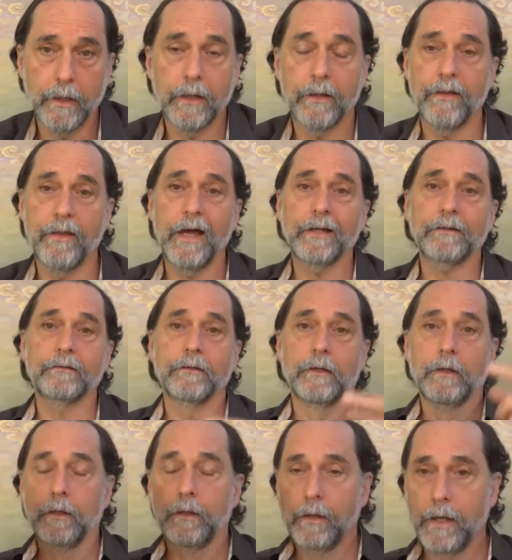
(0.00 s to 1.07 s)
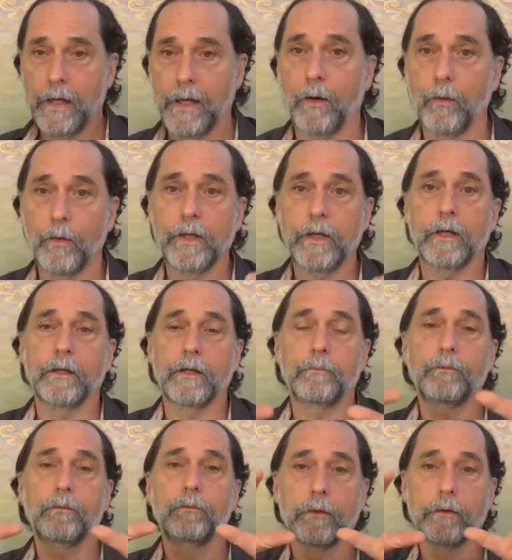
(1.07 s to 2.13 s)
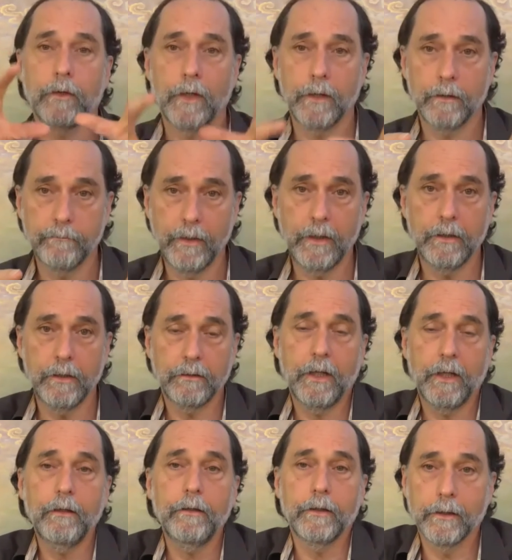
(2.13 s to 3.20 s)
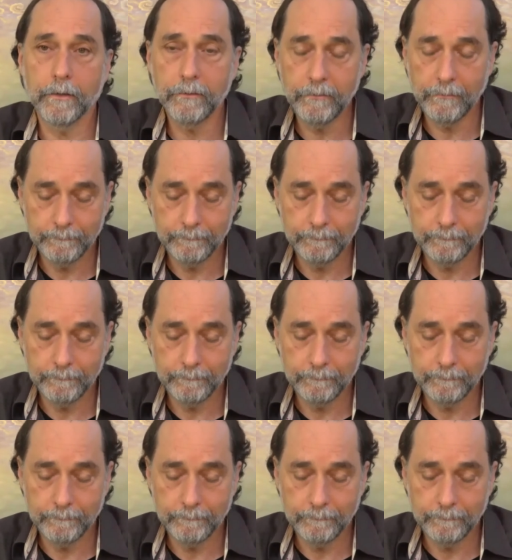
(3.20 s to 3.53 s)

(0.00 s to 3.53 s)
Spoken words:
And that's how we end up with Ayurveda telling us